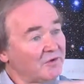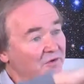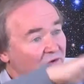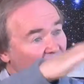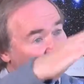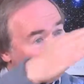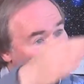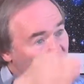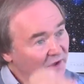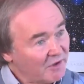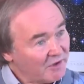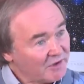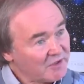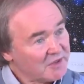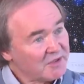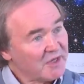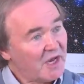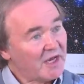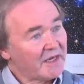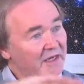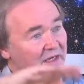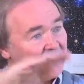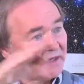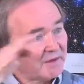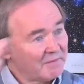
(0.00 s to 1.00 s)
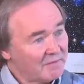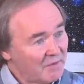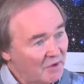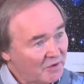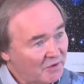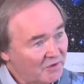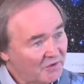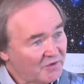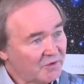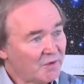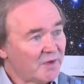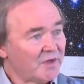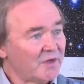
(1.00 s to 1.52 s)
You know, there are cyclic
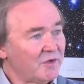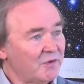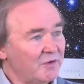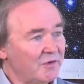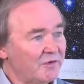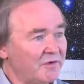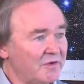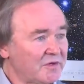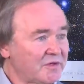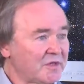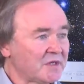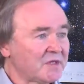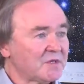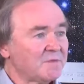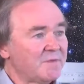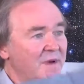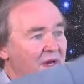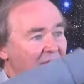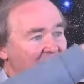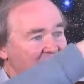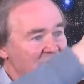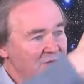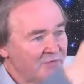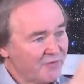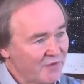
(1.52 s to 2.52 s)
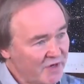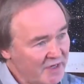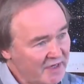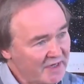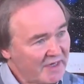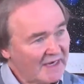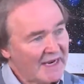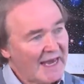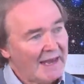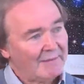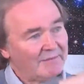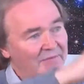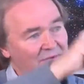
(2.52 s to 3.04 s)
models where the universe expands and
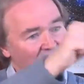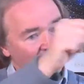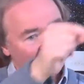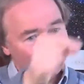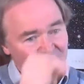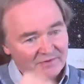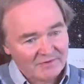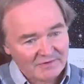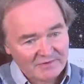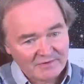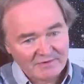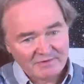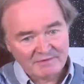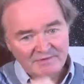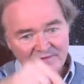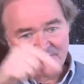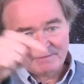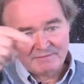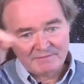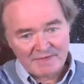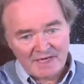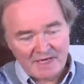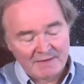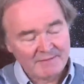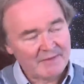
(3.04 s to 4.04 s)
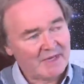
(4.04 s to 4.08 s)
recollapses and many,